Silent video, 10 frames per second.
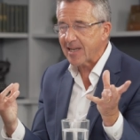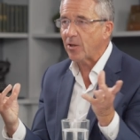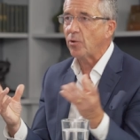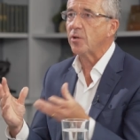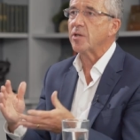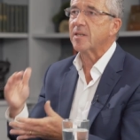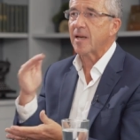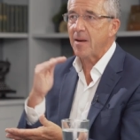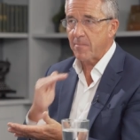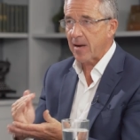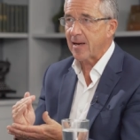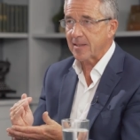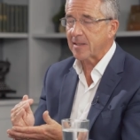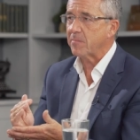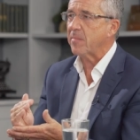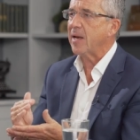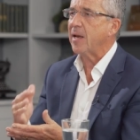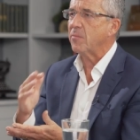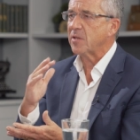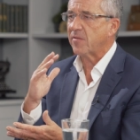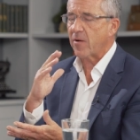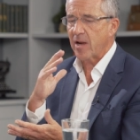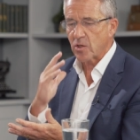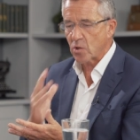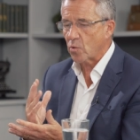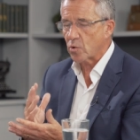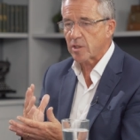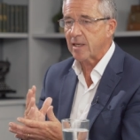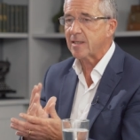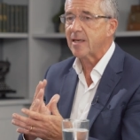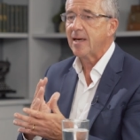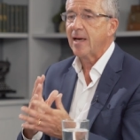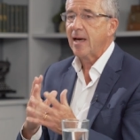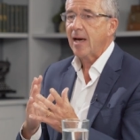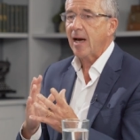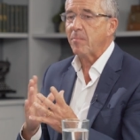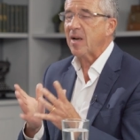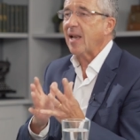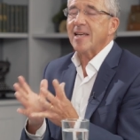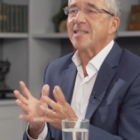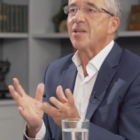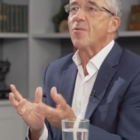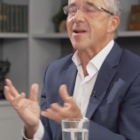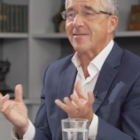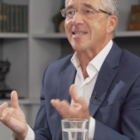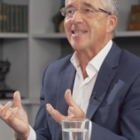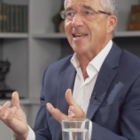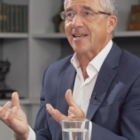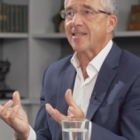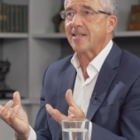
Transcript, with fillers: illness, impacted me, was very exhausted, uh, but it lasted around six